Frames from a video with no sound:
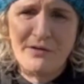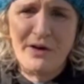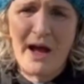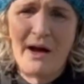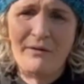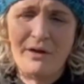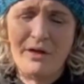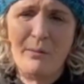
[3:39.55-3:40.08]
If you
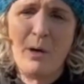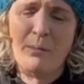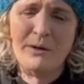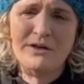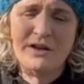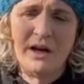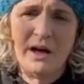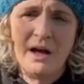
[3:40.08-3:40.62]
have a
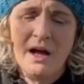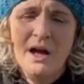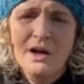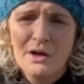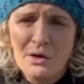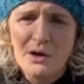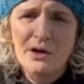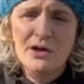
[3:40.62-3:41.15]
thermometer,
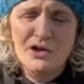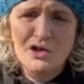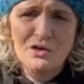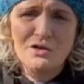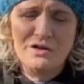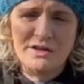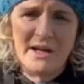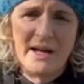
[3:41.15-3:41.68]
you can
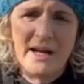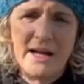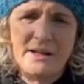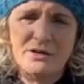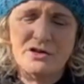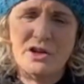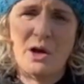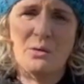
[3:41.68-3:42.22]
adjust it,
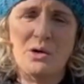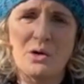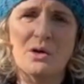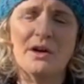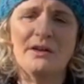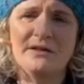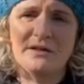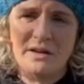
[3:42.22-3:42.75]
and so you
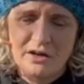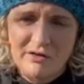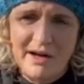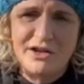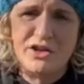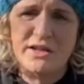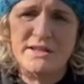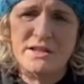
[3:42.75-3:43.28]
can
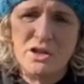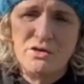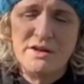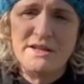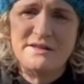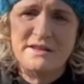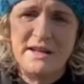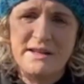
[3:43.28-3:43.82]
gradually
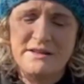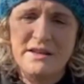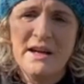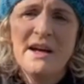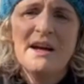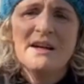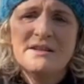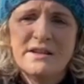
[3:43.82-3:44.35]
decrease it
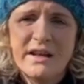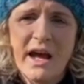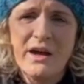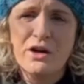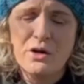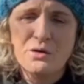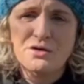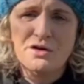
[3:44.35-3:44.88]
to
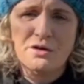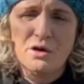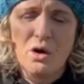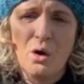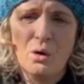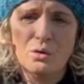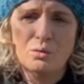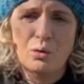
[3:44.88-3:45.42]
get used to the
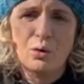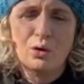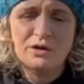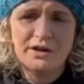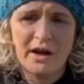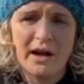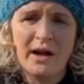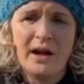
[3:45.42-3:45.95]
cold
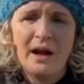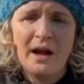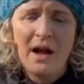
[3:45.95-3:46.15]
water,